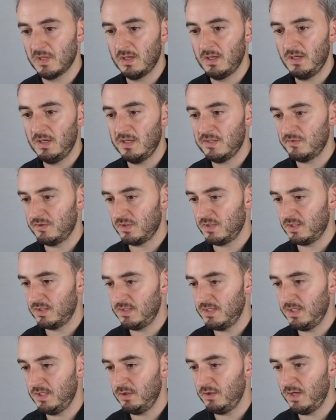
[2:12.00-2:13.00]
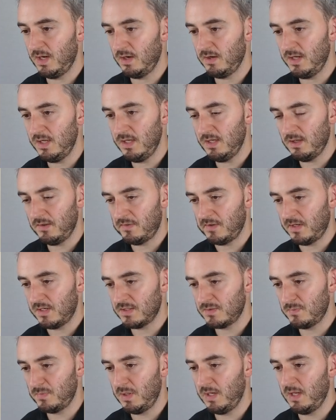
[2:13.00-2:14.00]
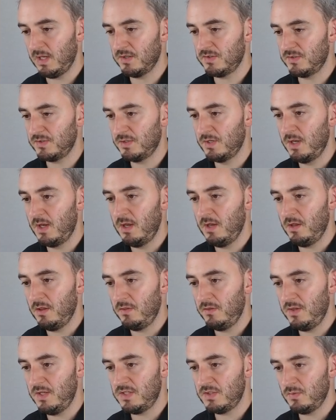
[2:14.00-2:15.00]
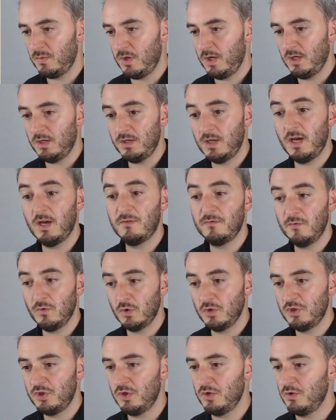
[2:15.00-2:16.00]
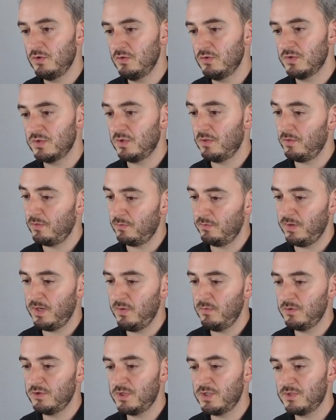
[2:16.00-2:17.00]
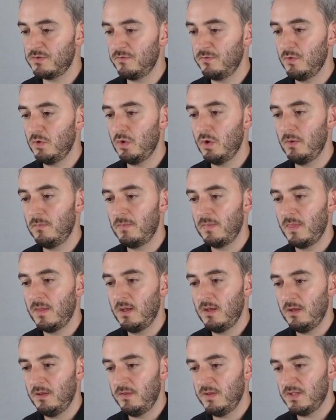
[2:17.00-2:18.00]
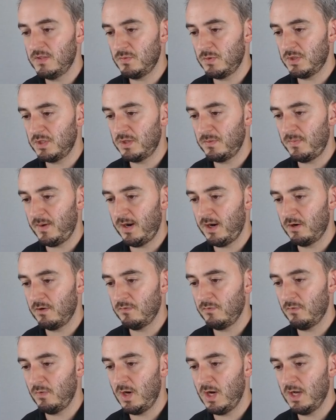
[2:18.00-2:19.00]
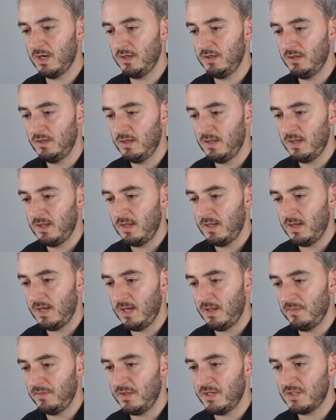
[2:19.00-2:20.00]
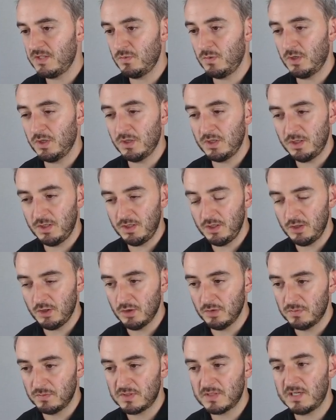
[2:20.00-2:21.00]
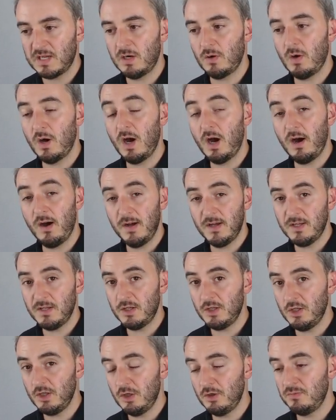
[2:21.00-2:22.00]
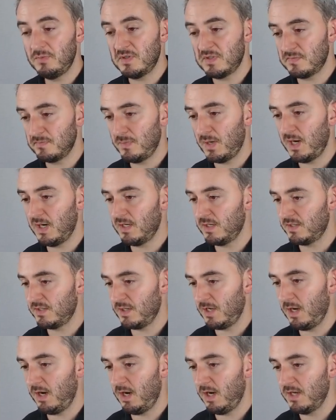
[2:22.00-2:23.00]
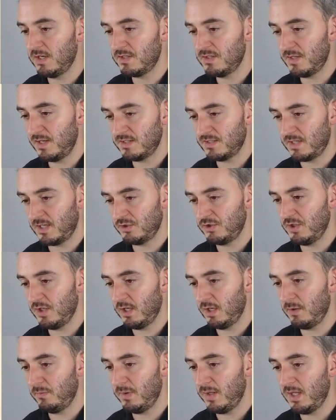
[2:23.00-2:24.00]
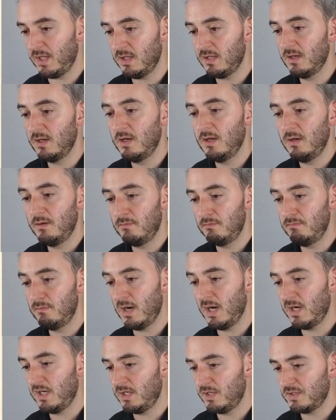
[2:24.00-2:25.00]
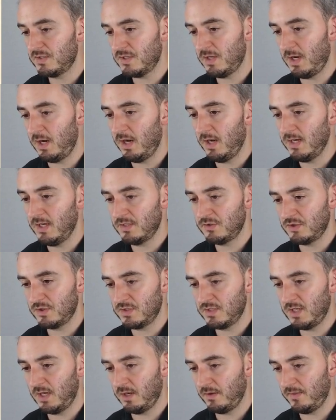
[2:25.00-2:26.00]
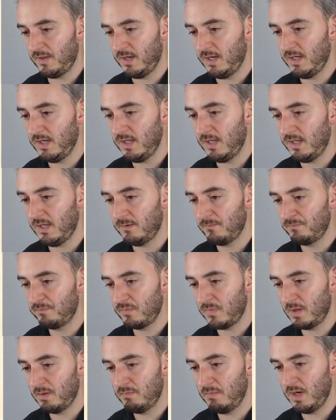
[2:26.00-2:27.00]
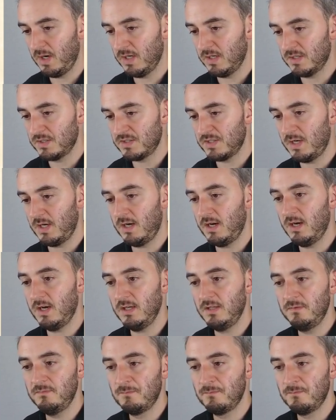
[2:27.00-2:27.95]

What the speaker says: Let's just continue down here. Then it's plus this one, 4 choose 3, which is 4. This one to the power of 1, and this one cubed. Now I cubed is minus I, so that's actually going to be minus I. Let's just tuck that in here. Minus I,